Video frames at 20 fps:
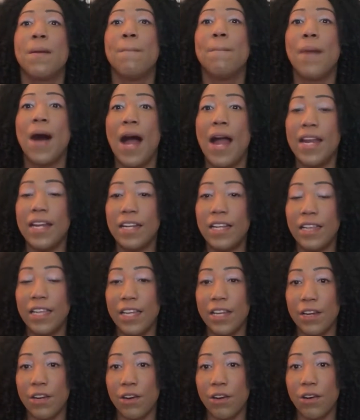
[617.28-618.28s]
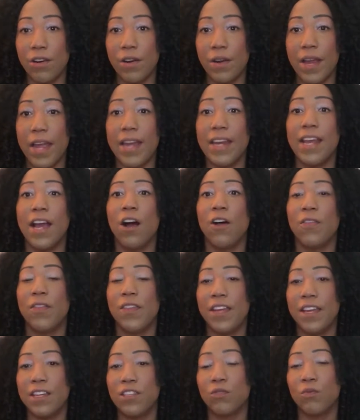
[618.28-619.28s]
mind clear and
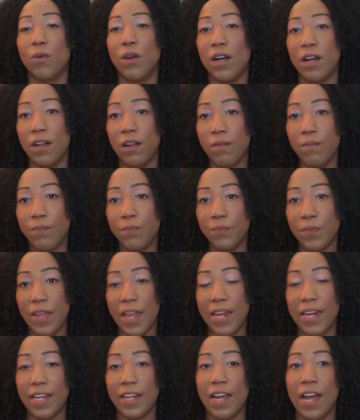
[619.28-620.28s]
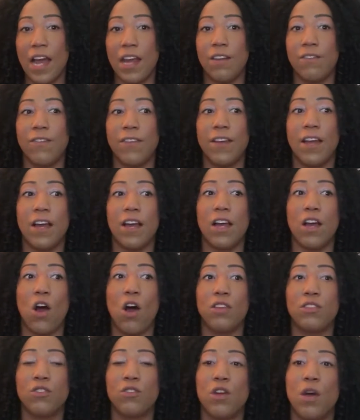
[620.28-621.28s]
healthy as well. And it kind of
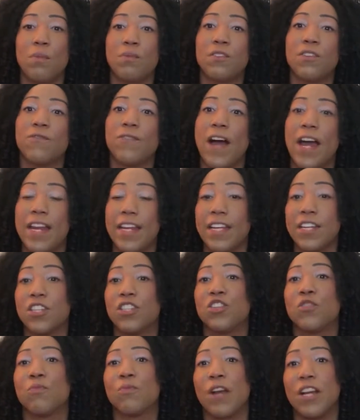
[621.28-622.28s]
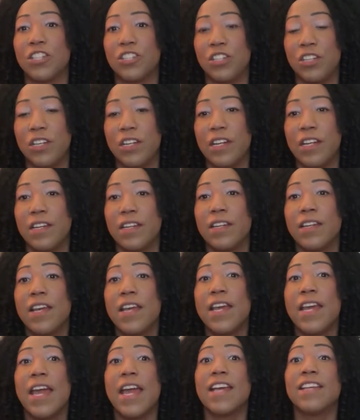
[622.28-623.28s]
also helps to fight against depression and
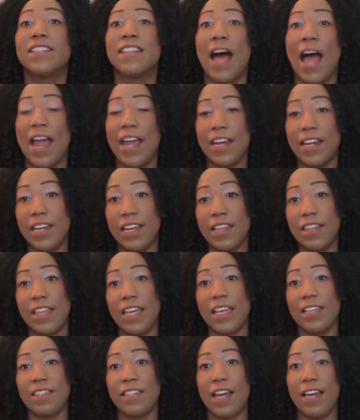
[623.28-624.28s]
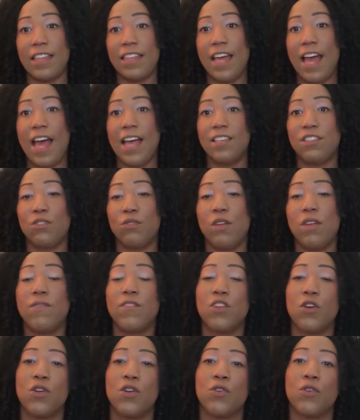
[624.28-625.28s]
anxiety and things like that. So
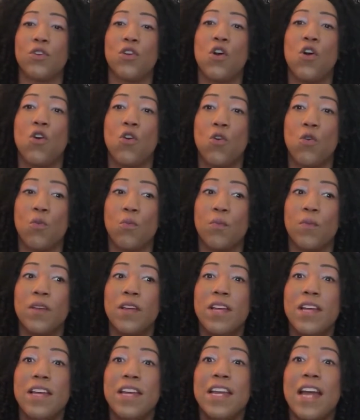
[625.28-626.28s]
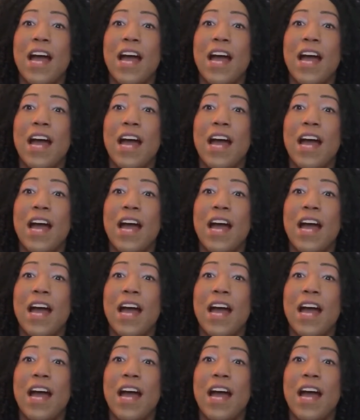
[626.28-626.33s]
even though you're at home,